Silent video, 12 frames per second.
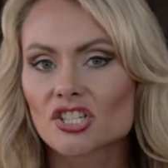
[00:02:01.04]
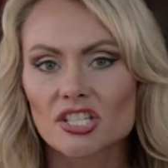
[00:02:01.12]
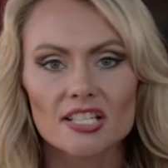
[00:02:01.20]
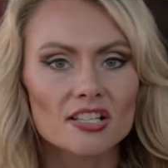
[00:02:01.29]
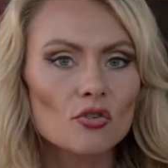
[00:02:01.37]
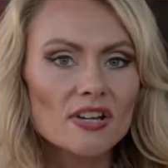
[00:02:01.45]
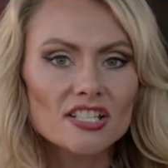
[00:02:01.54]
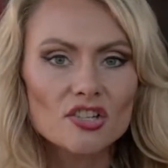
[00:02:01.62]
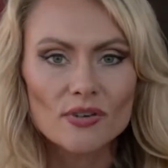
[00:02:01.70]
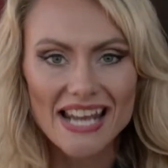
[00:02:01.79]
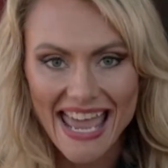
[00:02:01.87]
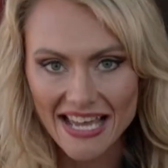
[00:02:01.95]
just going to
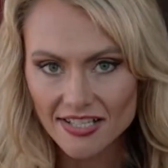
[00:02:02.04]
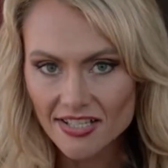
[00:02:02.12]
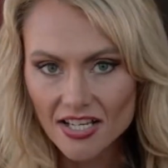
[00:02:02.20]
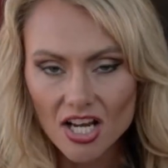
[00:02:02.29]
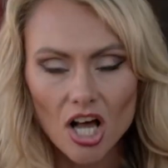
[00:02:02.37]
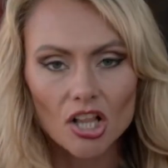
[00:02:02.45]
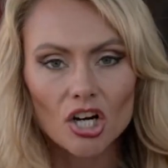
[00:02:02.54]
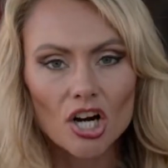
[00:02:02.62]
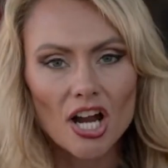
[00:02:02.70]
enhance the color